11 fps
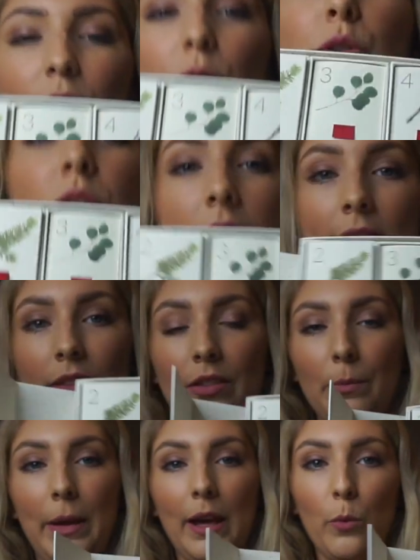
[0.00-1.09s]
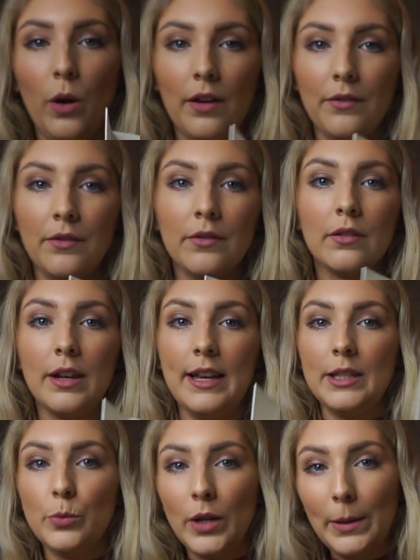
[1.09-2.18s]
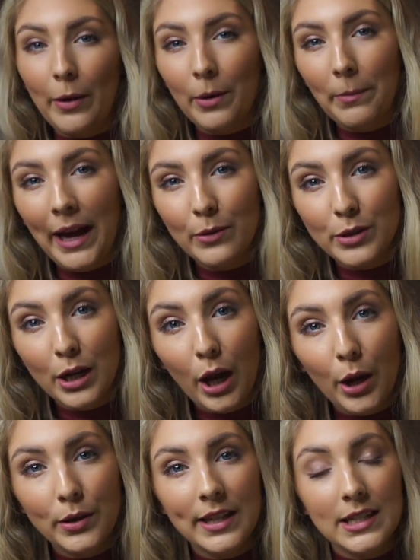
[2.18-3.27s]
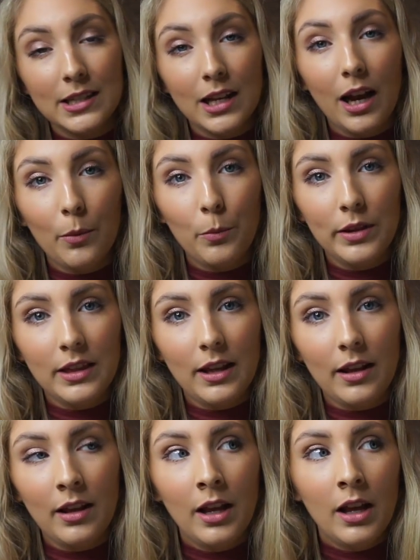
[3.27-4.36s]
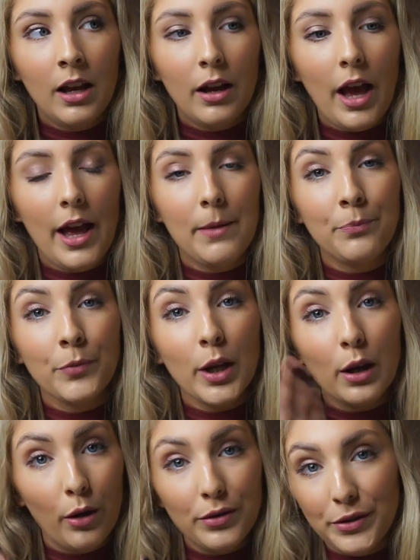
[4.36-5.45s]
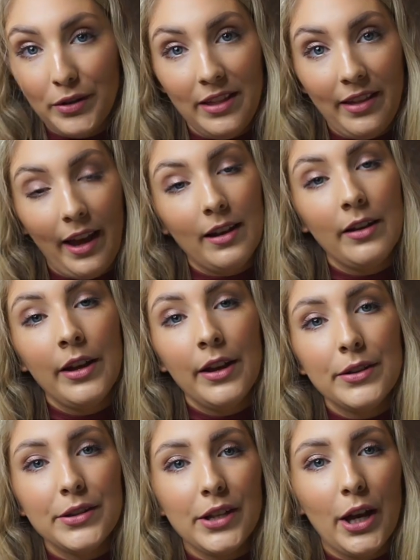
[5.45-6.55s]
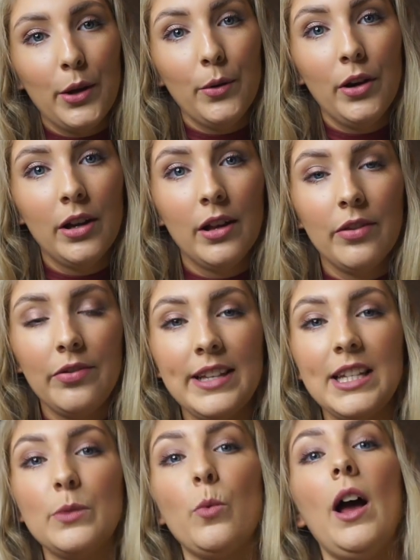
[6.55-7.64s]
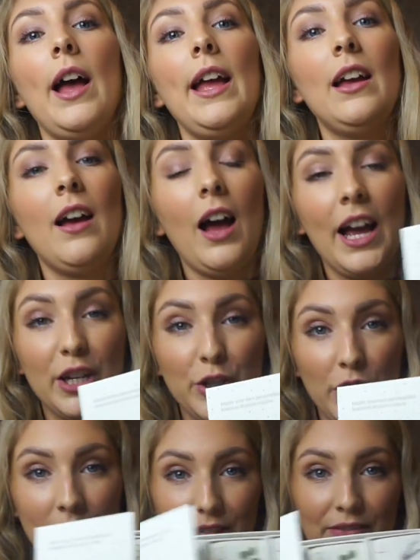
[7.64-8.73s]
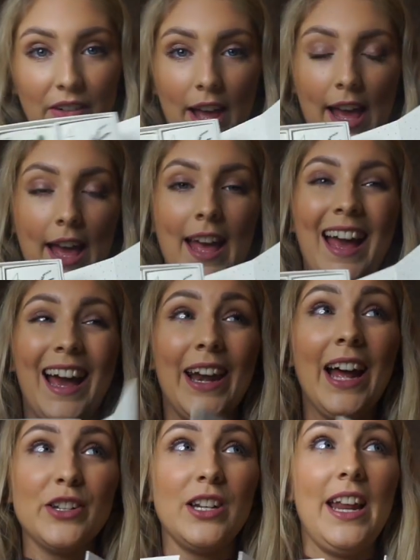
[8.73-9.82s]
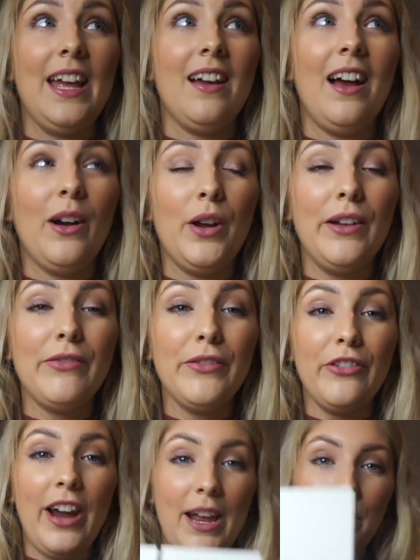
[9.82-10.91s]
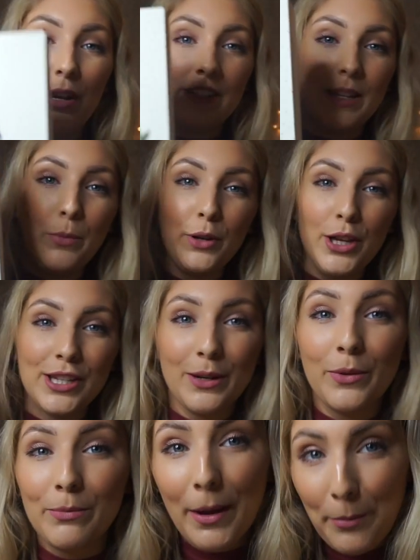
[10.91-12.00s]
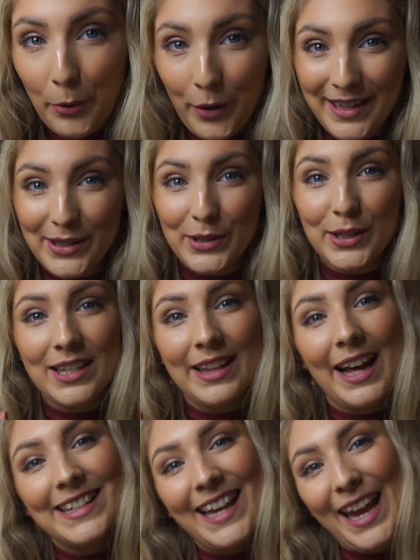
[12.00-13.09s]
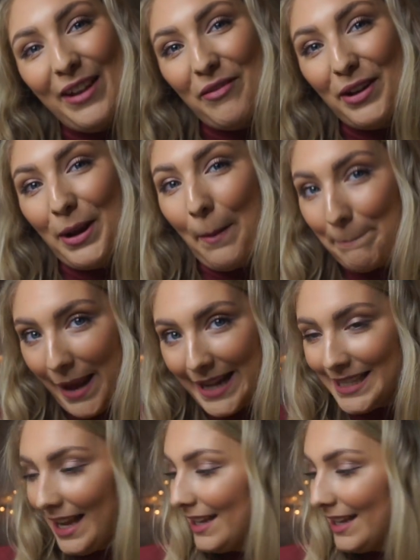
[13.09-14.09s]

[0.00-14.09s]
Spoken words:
usually the big one is £20 alone, that doesn't come with the cloths or anything, so this is why I could justify it. And actually I got it for free because I used it with my points, so that's even better.